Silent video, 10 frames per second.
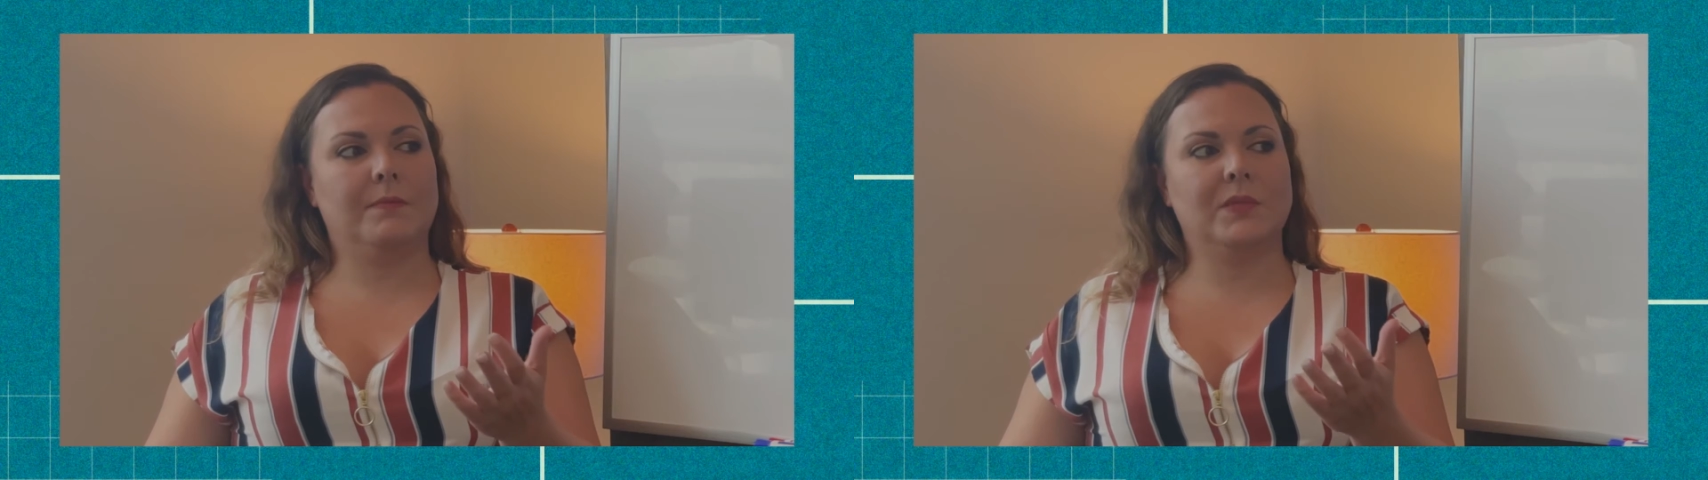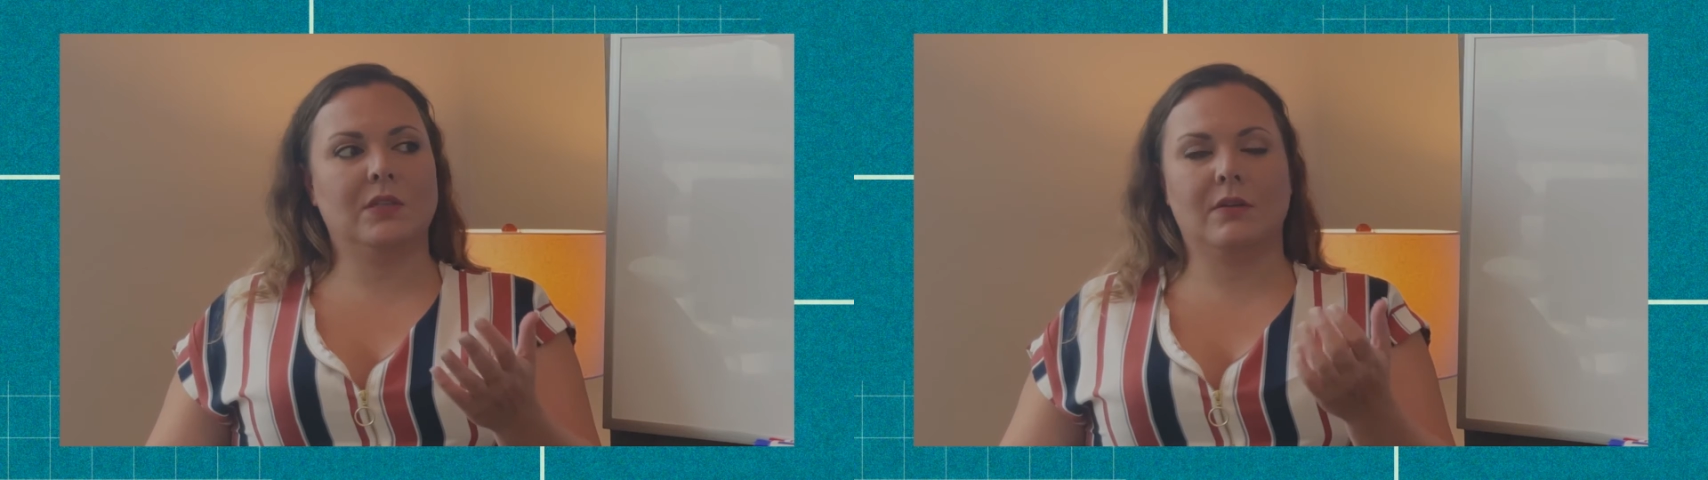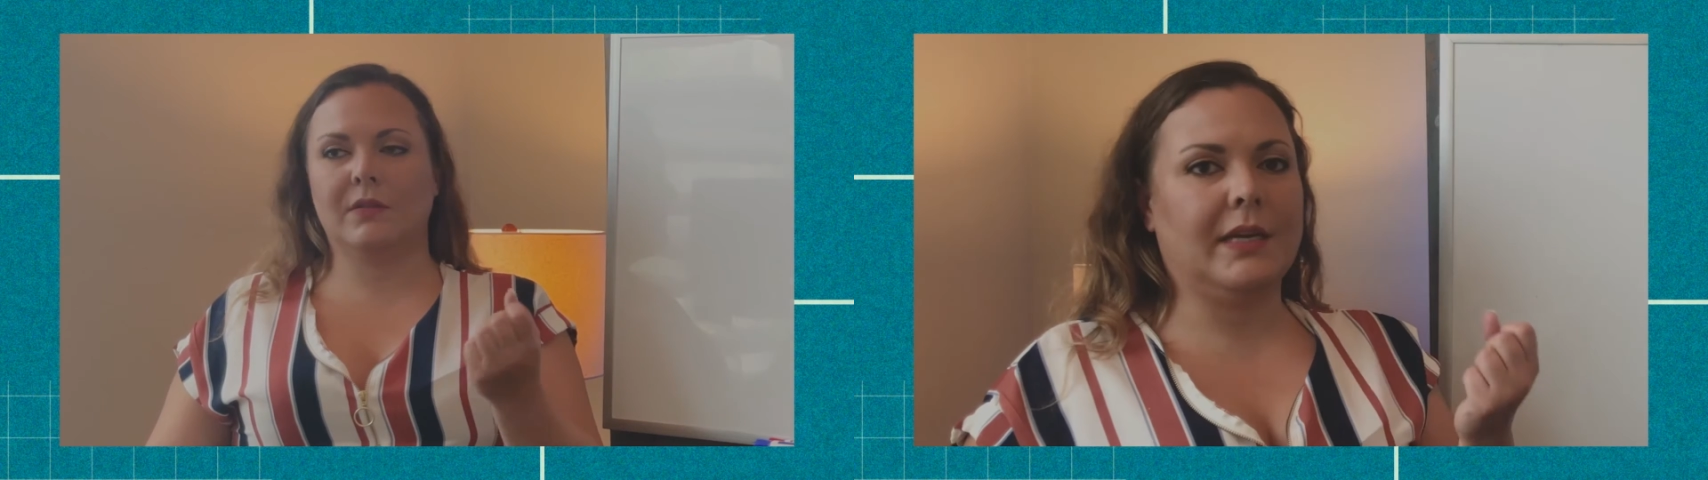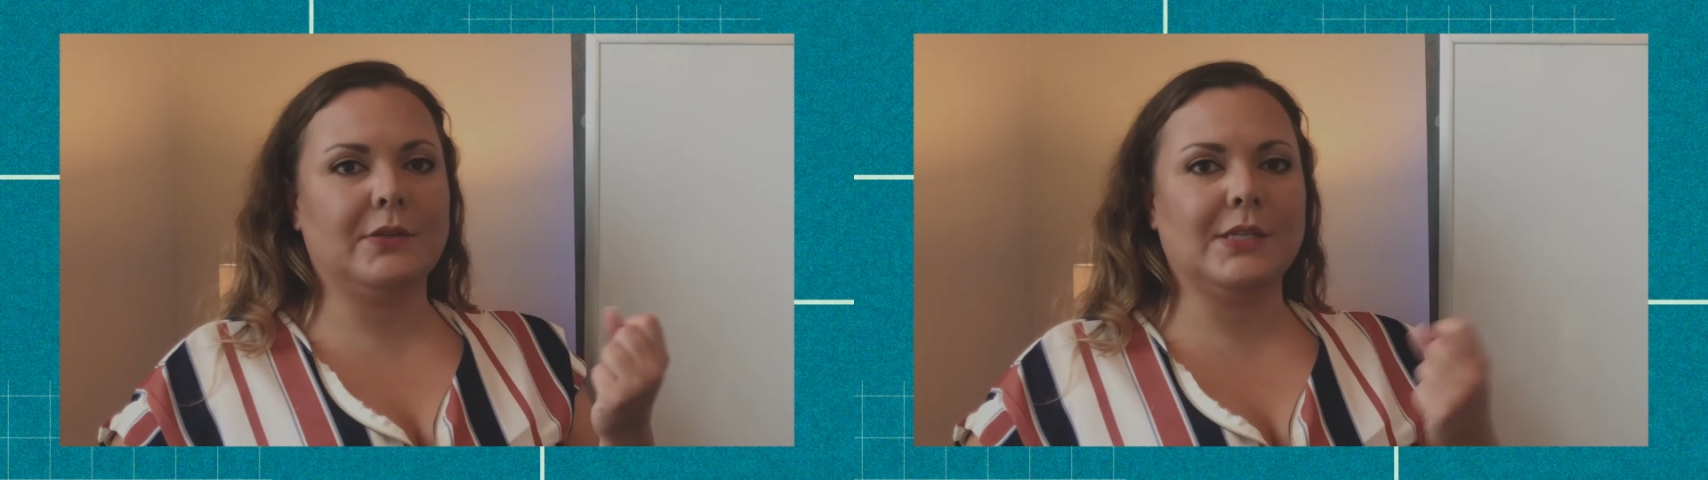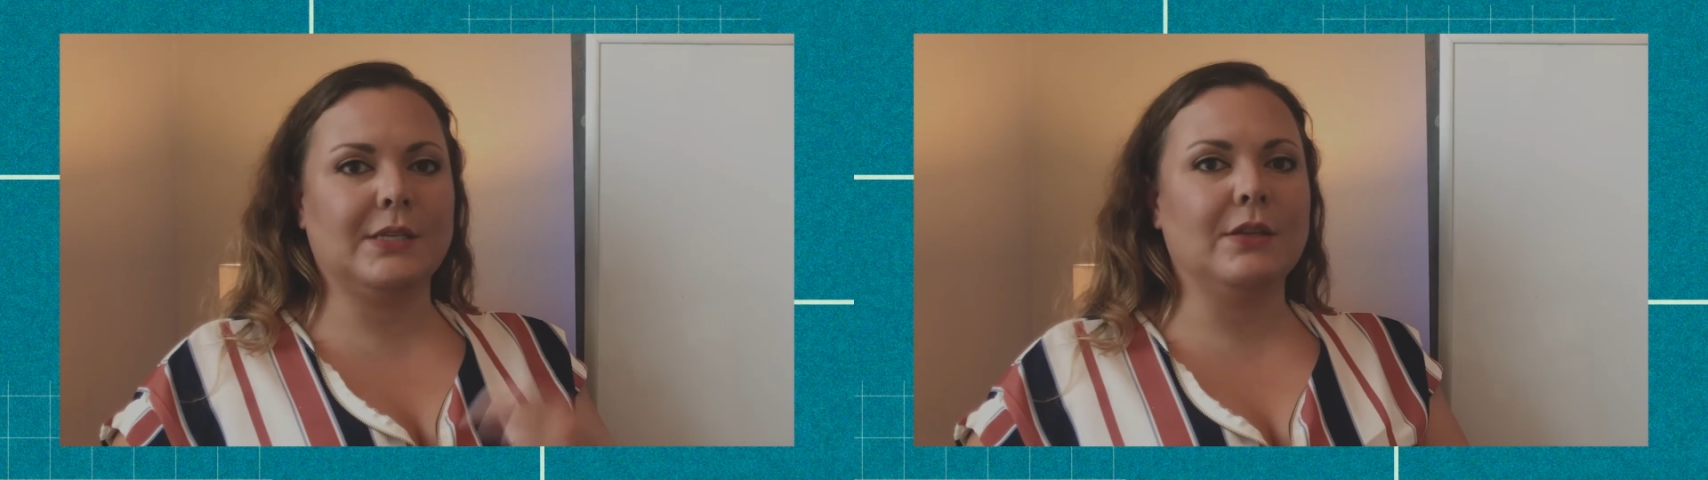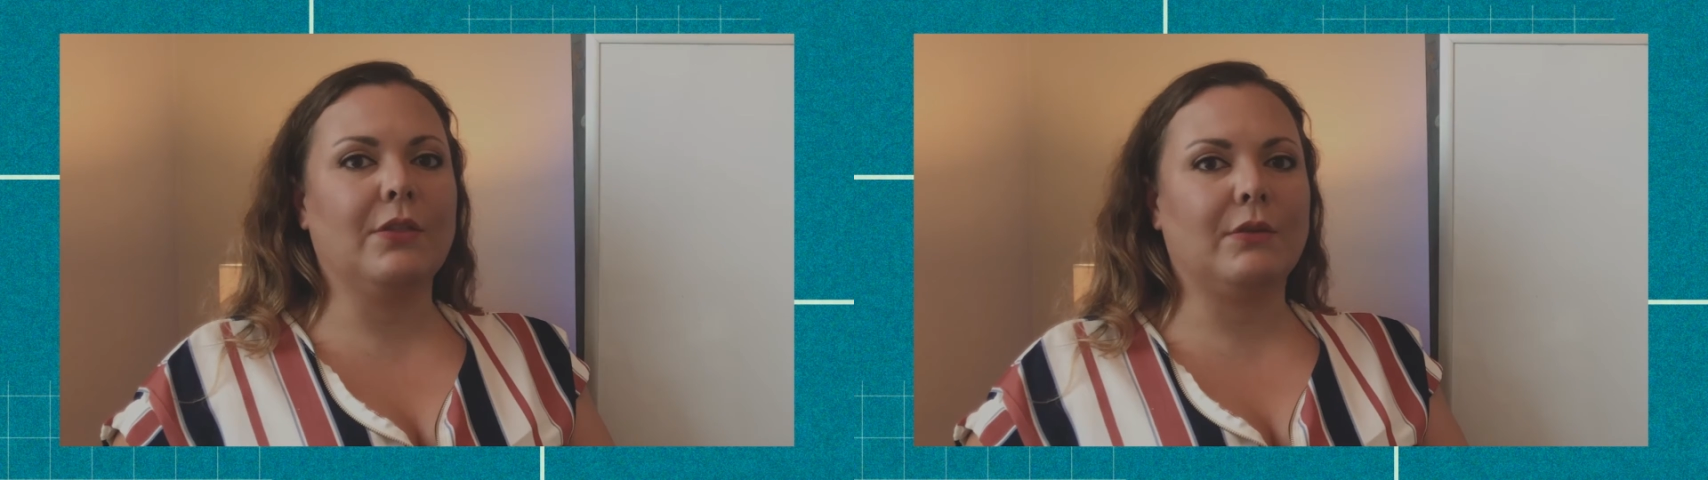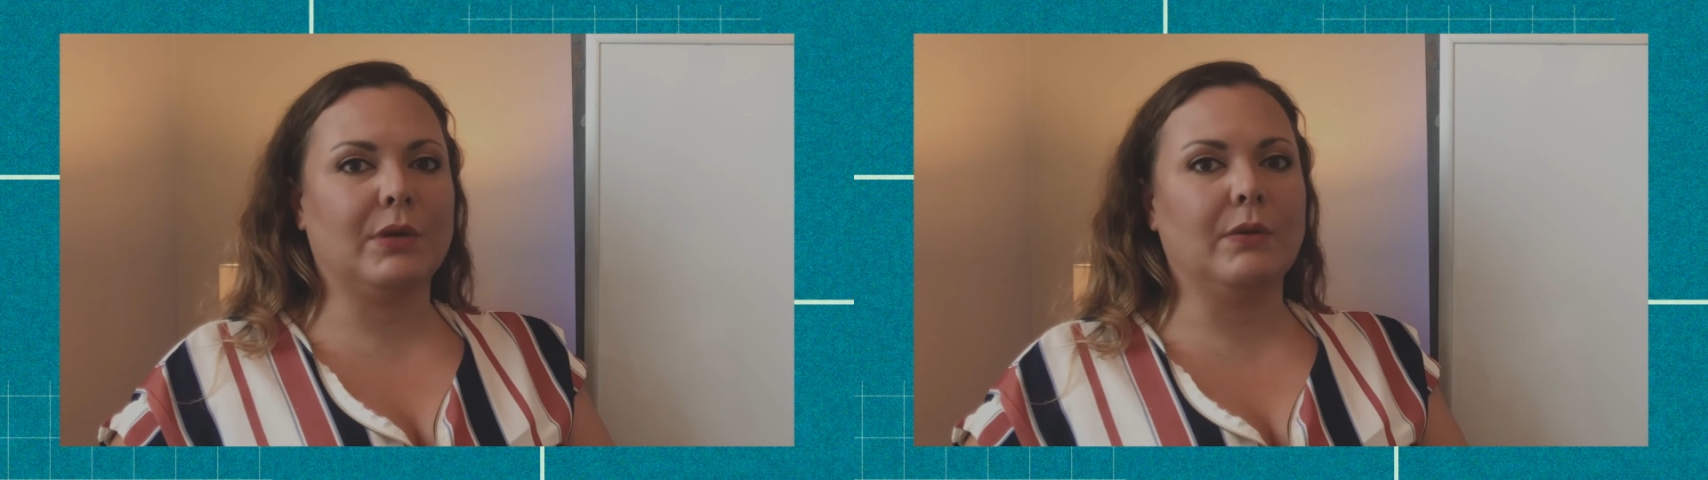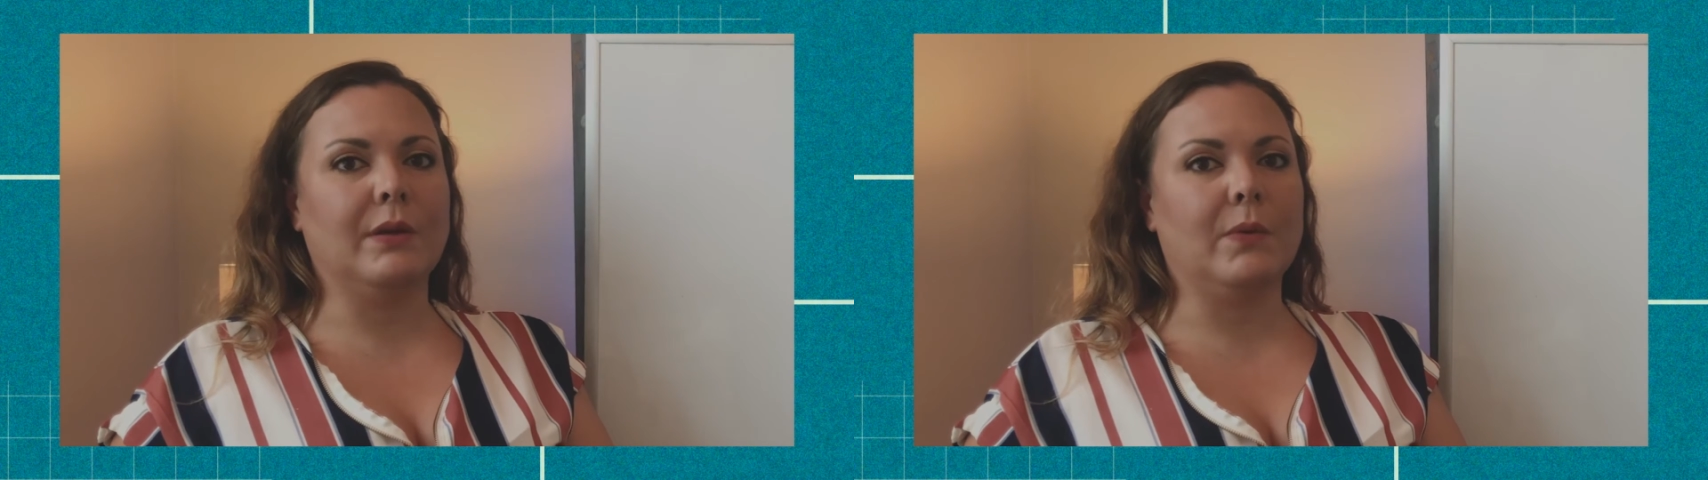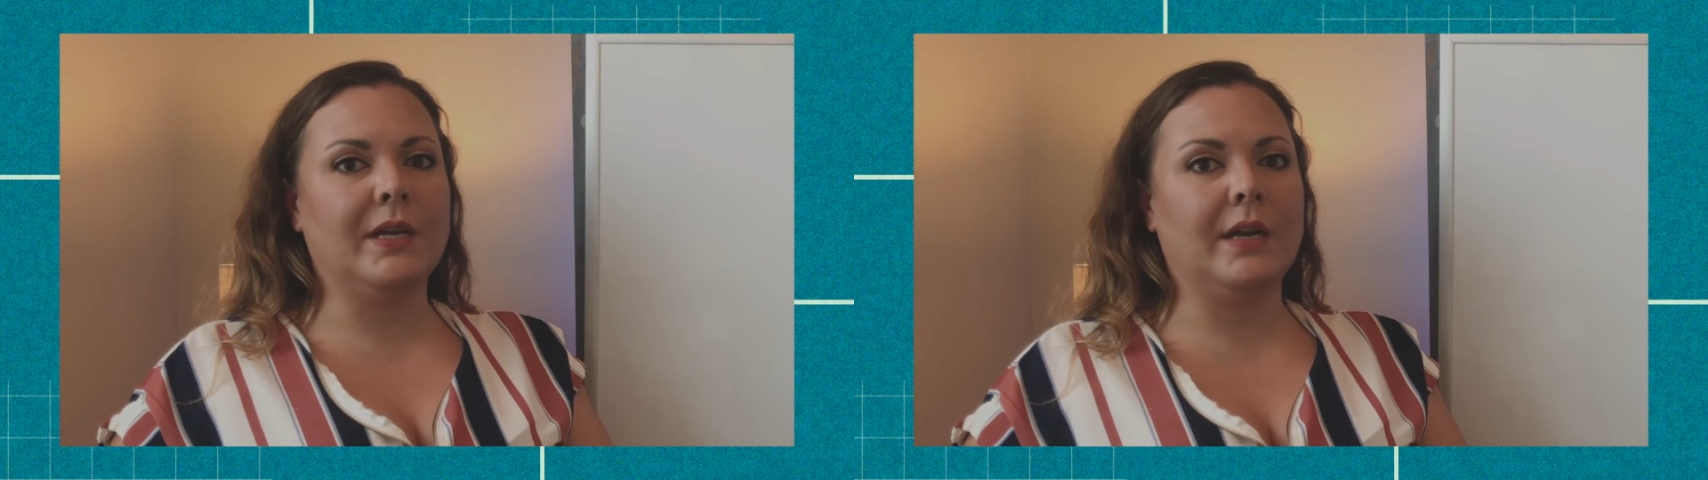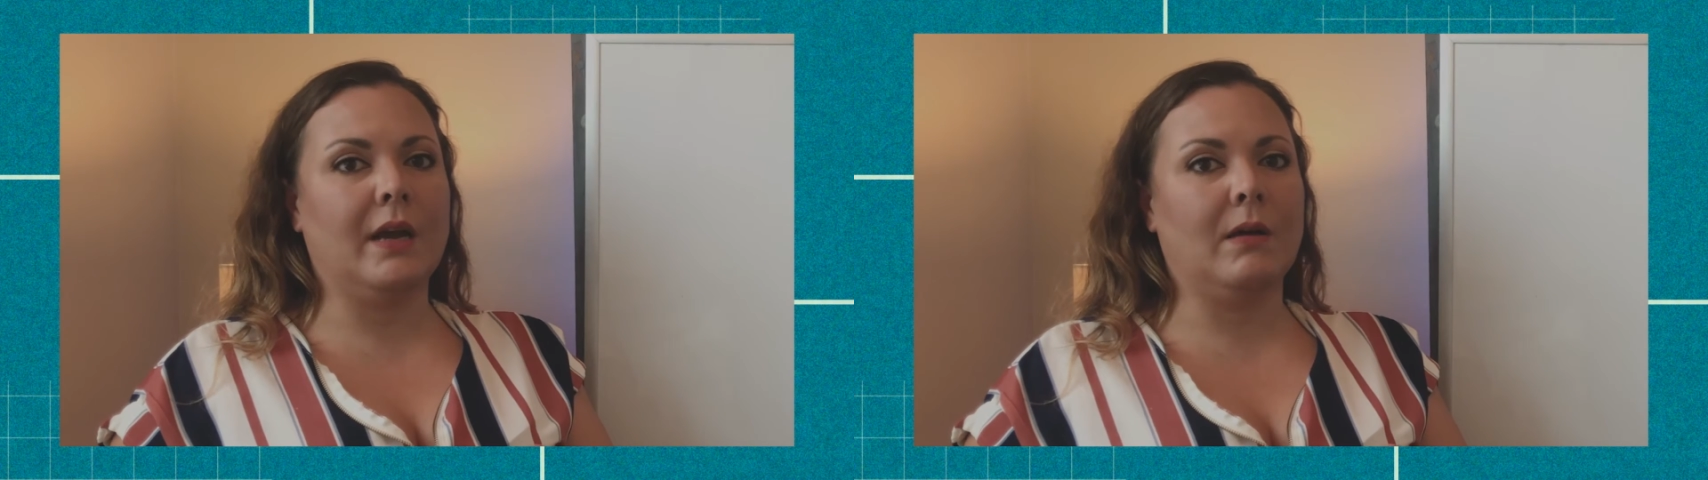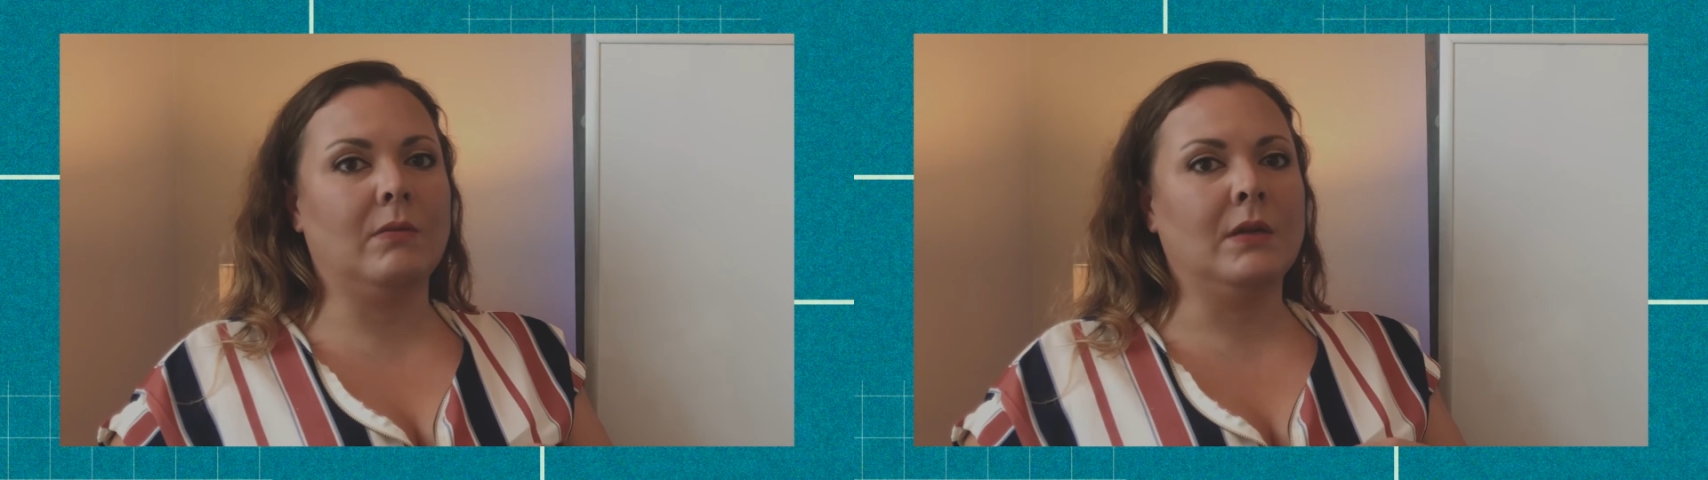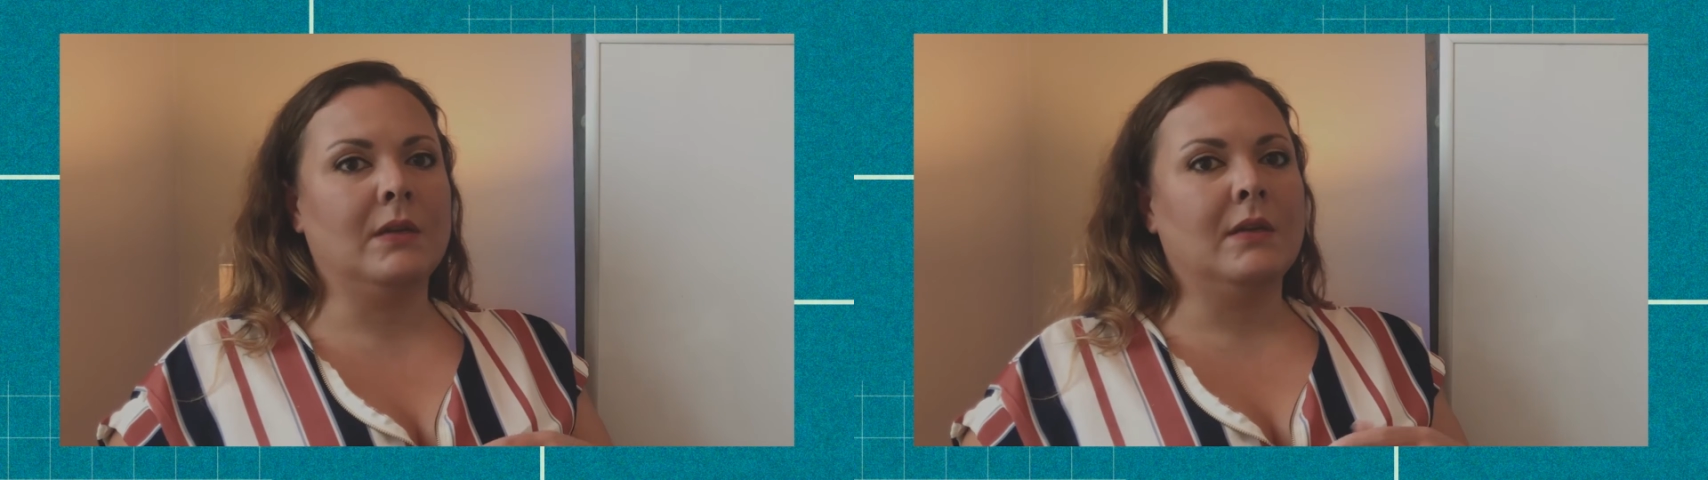So they're seeing through the window.